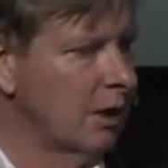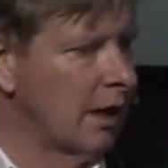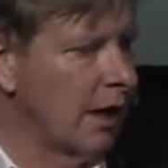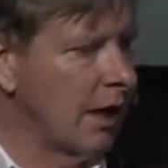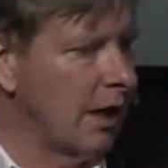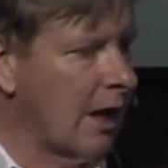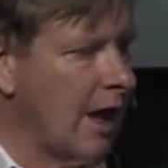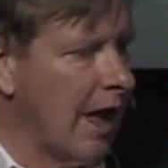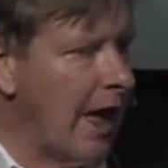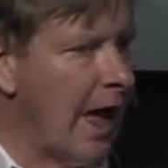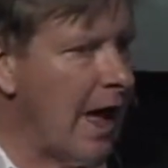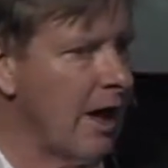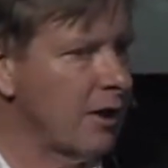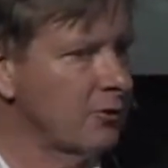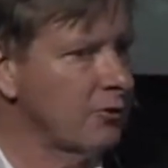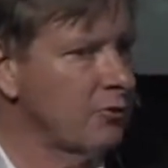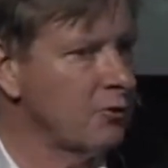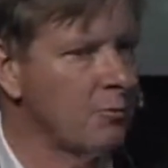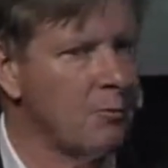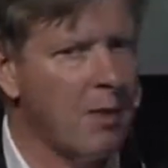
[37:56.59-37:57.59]
out
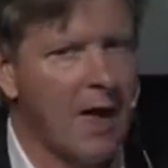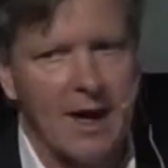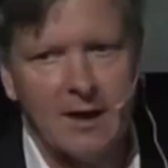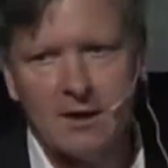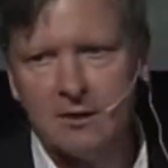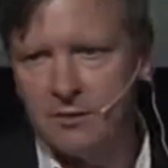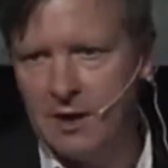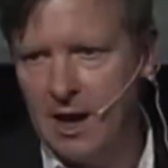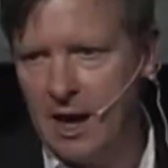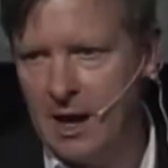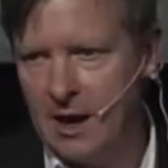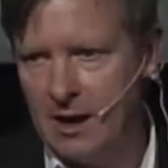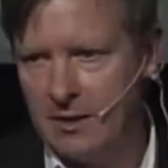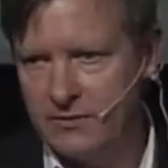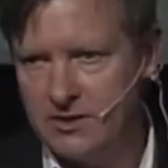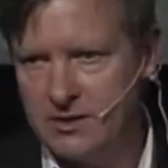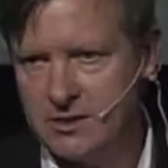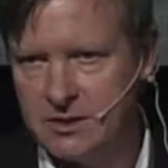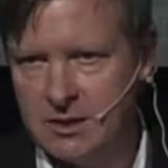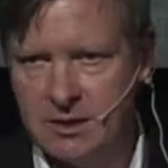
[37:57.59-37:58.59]
of the back of the
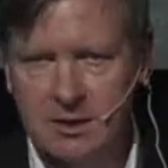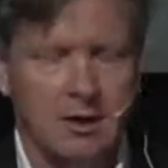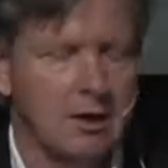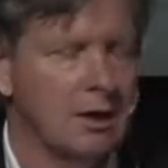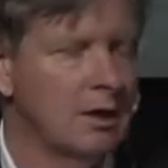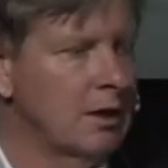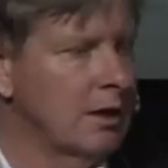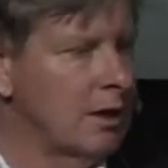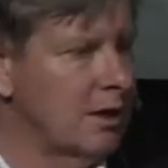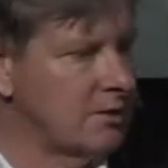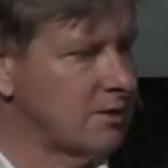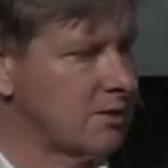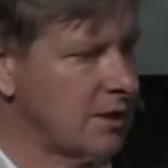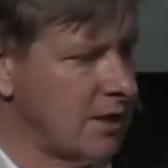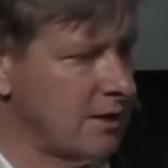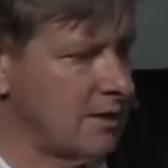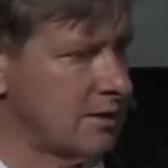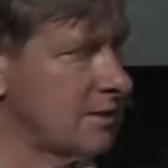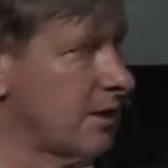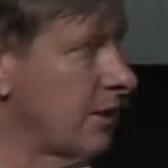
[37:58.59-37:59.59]
harvester and
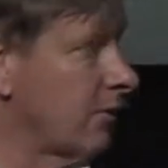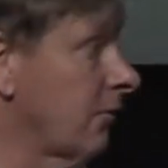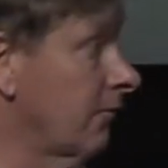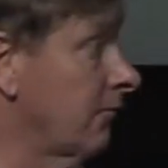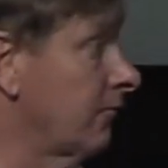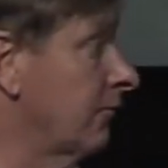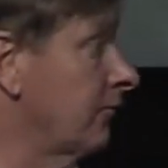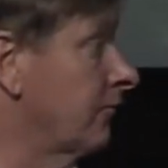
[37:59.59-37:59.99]
takes that off the